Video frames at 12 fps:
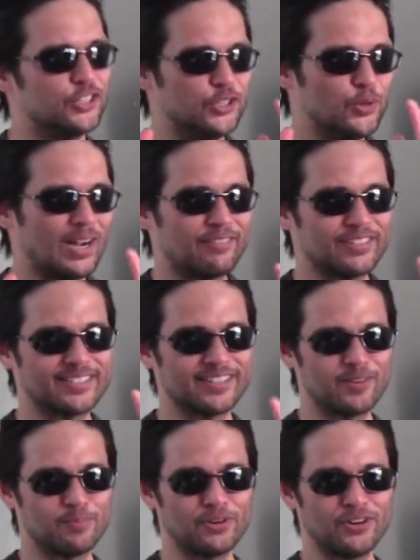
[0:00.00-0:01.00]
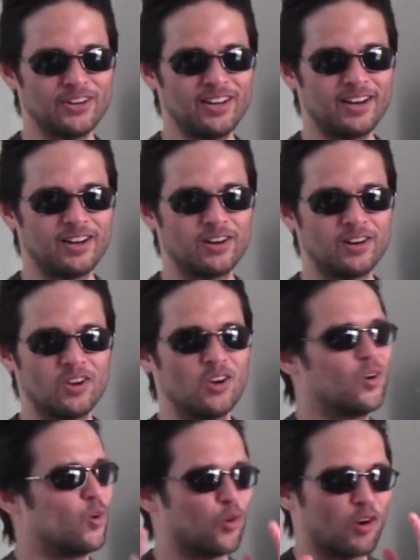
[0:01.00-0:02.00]
do you have a sunburn?
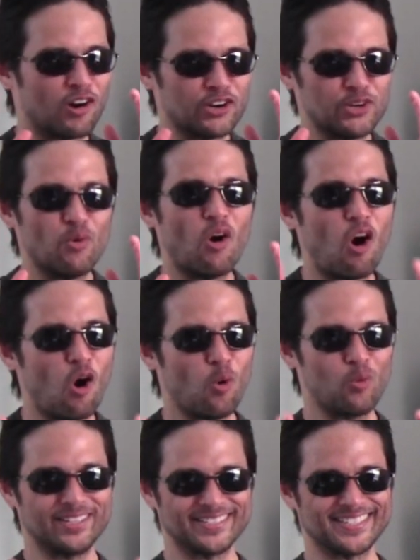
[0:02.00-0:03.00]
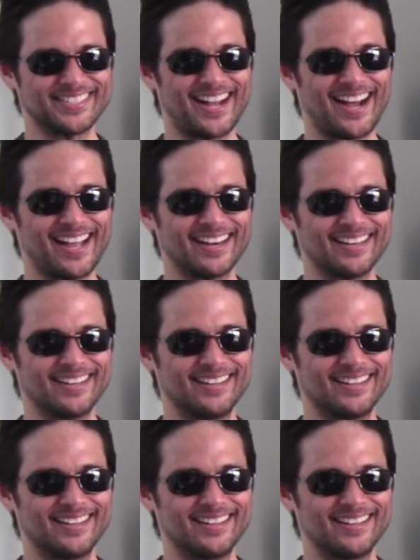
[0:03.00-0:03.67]
Or are you always this hot?